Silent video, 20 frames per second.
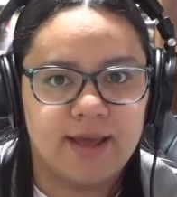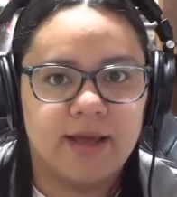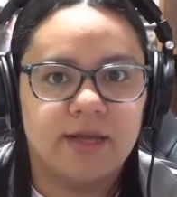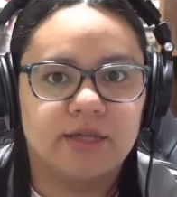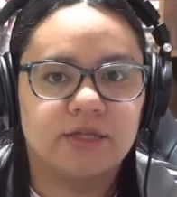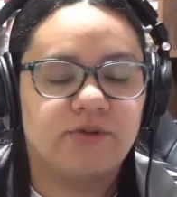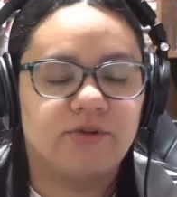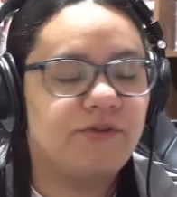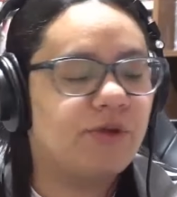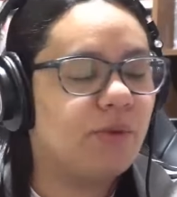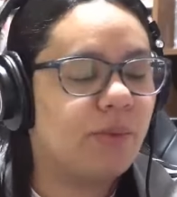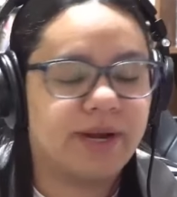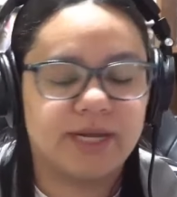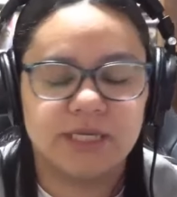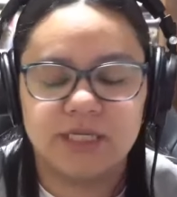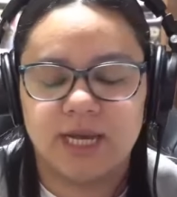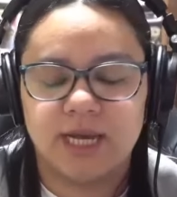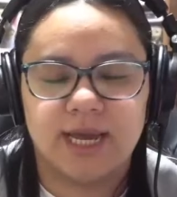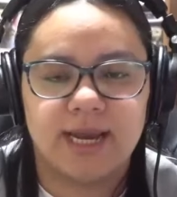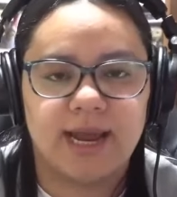So if you want to
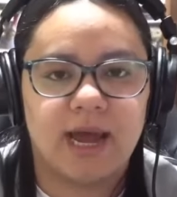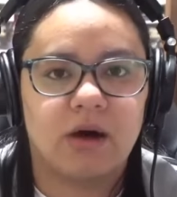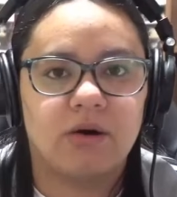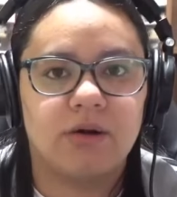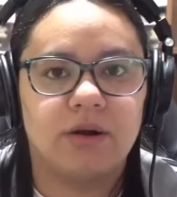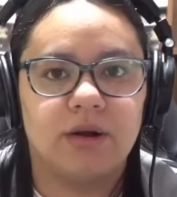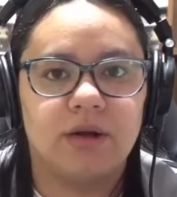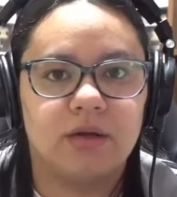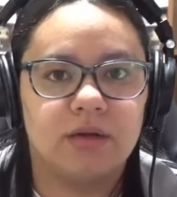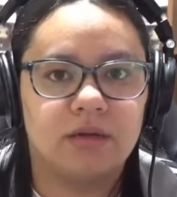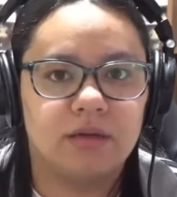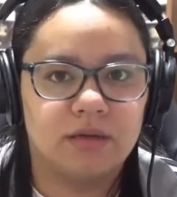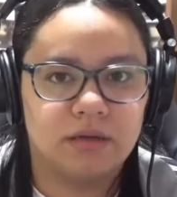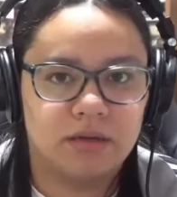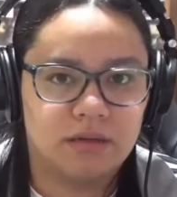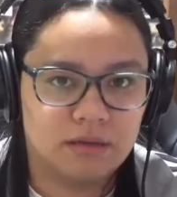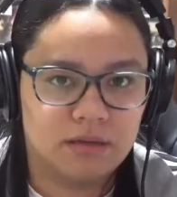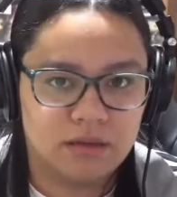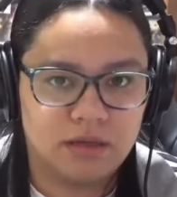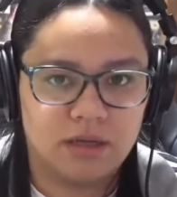check it out,
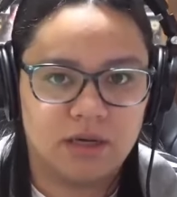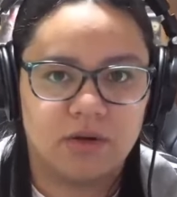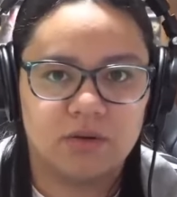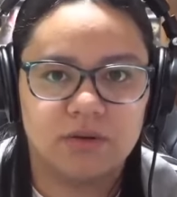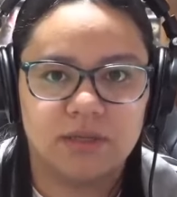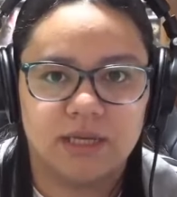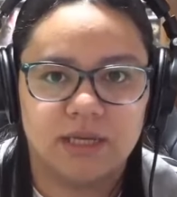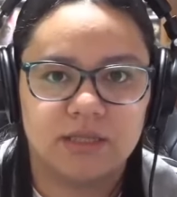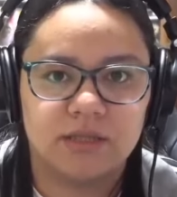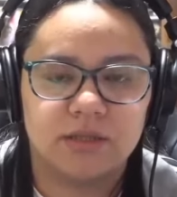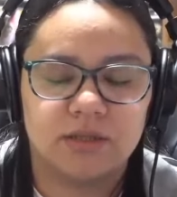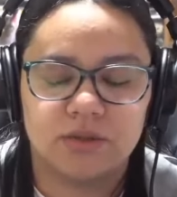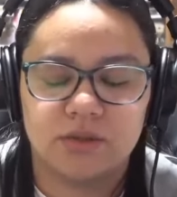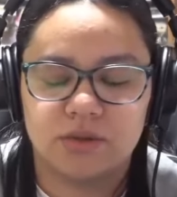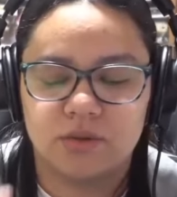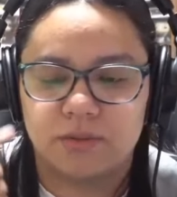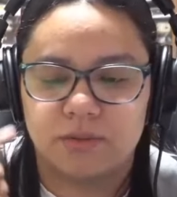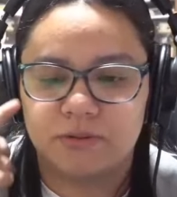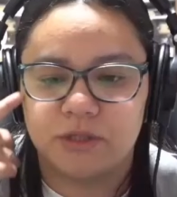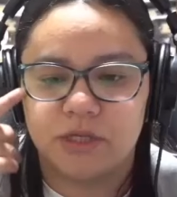you know, link is in the
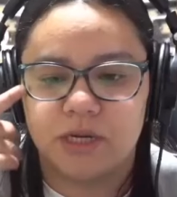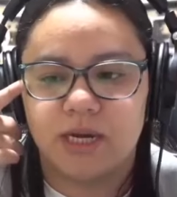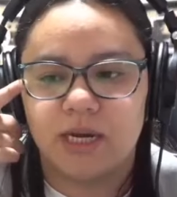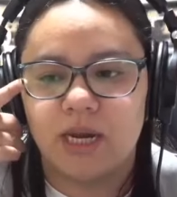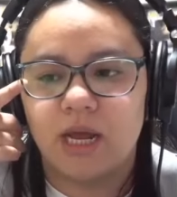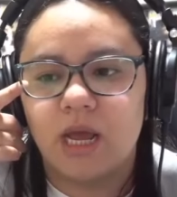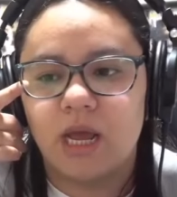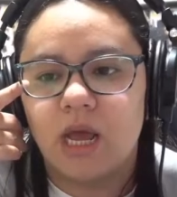description,